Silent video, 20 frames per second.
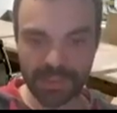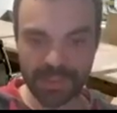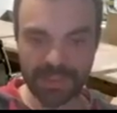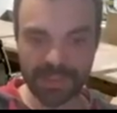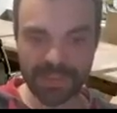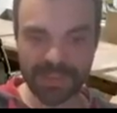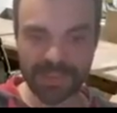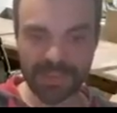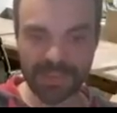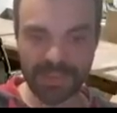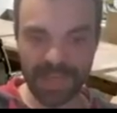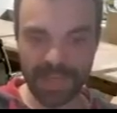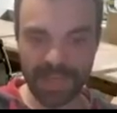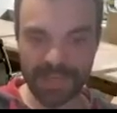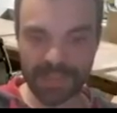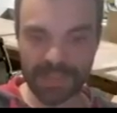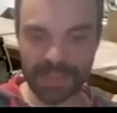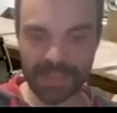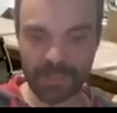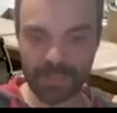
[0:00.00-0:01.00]
is
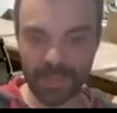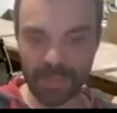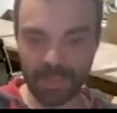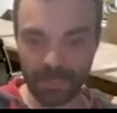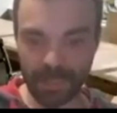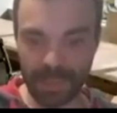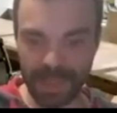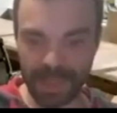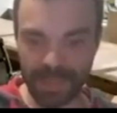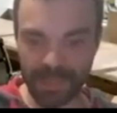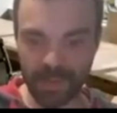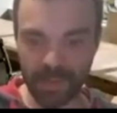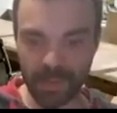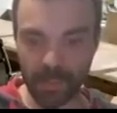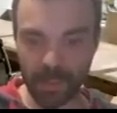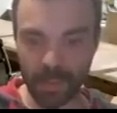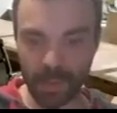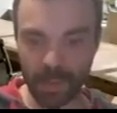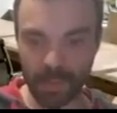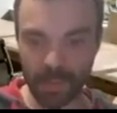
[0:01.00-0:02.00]
that with planning
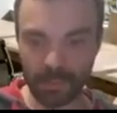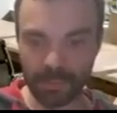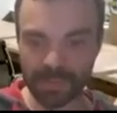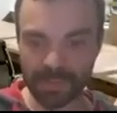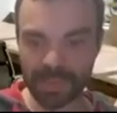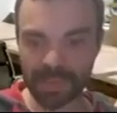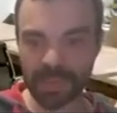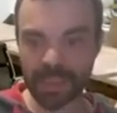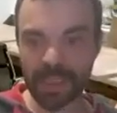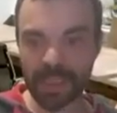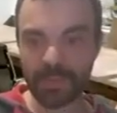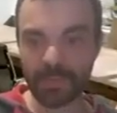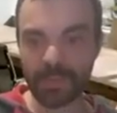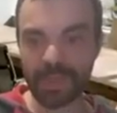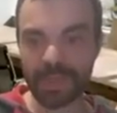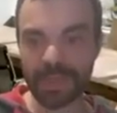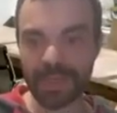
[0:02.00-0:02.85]
problems, we